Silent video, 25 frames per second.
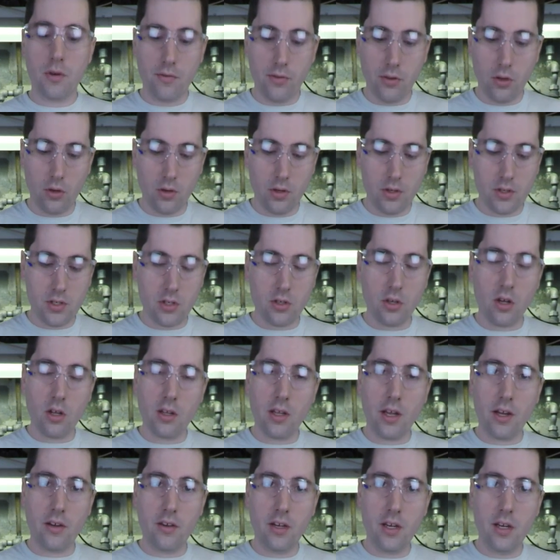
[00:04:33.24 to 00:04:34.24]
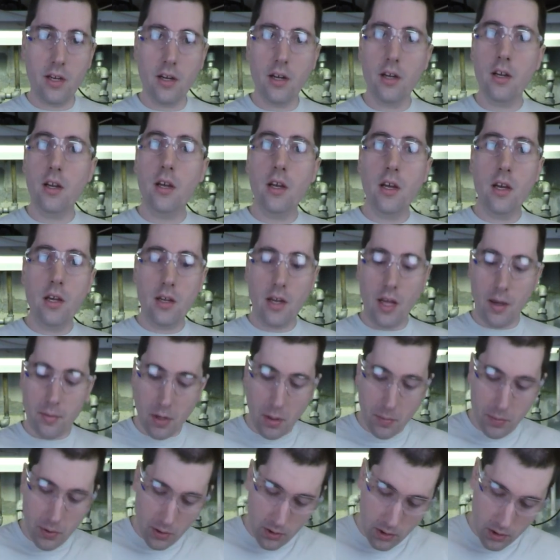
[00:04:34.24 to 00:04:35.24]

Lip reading: floor installed down here, now I'm going to put a